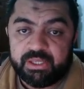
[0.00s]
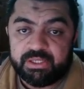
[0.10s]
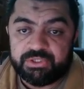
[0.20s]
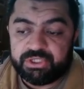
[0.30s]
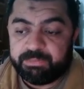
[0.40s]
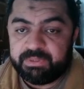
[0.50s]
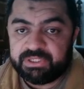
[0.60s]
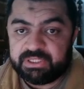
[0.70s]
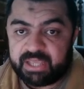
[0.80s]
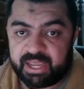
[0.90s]

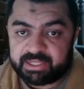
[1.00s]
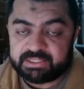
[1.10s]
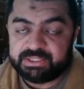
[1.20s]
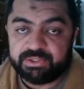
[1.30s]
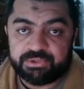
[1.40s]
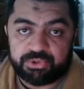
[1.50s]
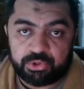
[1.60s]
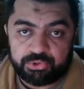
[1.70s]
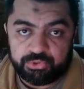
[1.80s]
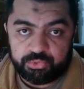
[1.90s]

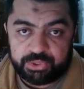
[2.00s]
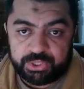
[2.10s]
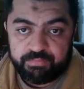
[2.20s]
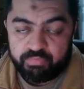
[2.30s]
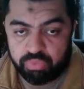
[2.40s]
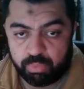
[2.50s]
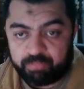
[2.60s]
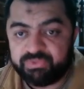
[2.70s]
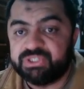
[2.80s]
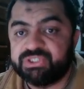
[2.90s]
gptexcel.uk,
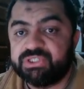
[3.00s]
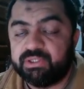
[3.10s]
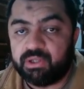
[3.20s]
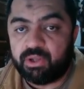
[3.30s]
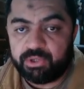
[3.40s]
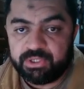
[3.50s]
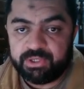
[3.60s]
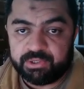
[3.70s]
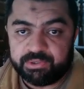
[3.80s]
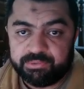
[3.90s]
just log in
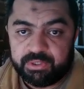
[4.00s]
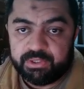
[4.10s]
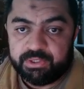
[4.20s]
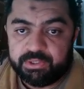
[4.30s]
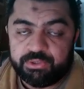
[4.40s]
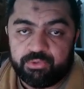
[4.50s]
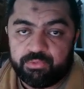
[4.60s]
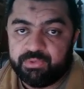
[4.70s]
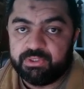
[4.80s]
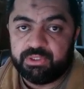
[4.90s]
here. You
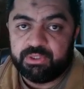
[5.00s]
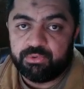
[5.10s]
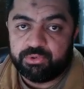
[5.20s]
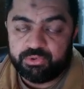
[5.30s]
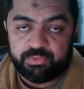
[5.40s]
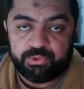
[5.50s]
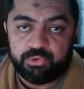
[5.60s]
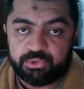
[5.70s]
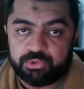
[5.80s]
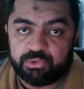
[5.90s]
will go
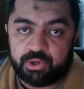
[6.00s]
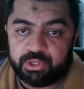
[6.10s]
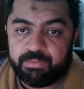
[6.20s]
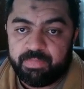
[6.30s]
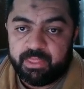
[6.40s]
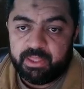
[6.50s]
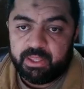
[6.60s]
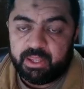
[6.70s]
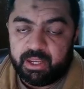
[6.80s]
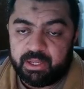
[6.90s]
to login,
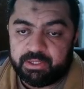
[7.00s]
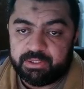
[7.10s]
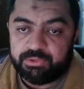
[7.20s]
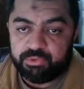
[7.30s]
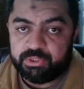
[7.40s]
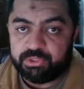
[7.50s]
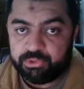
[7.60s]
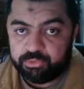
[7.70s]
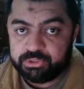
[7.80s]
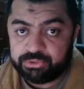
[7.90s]
and you can
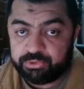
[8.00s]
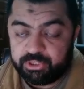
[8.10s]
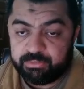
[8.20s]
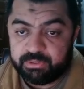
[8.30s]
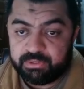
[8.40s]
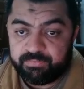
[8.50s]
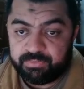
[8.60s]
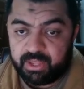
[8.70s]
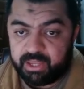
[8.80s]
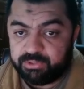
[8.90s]
use your email,
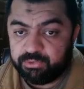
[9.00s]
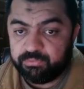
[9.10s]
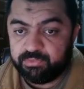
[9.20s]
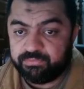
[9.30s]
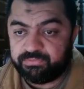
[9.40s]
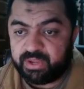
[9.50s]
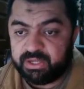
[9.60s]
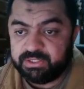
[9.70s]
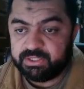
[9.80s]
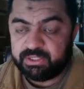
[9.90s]
and you will
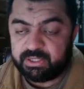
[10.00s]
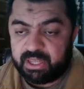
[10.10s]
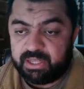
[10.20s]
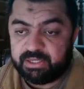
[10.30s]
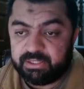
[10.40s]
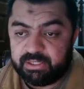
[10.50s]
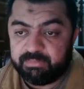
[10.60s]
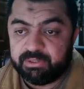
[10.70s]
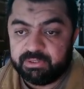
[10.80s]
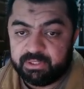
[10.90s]
find an
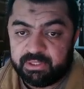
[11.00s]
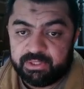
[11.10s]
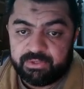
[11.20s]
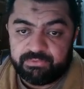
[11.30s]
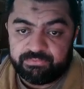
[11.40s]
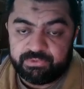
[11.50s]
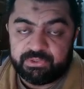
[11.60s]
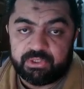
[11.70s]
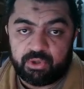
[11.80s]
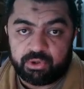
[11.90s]
email with the
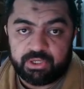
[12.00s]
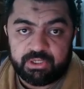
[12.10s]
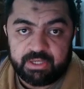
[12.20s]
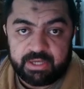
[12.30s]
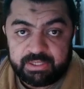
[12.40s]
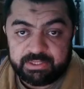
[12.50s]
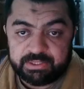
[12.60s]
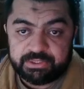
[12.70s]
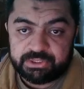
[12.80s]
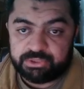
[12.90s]
login link,
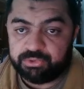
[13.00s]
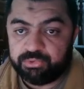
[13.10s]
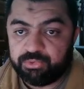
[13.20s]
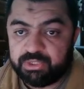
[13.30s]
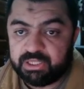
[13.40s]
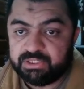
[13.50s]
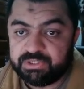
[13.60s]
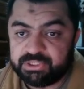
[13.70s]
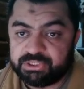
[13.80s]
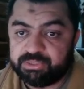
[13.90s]
so you can
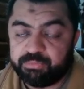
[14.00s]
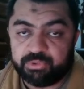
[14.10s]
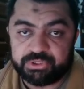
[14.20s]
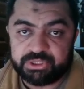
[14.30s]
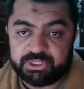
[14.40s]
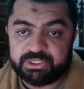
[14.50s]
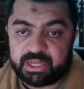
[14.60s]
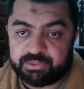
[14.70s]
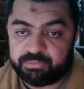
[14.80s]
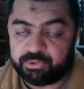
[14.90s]
just proceed
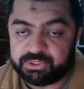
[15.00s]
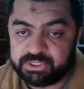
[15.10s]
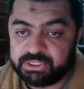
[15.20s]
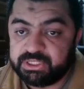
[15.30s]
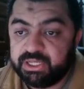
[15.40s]
that process.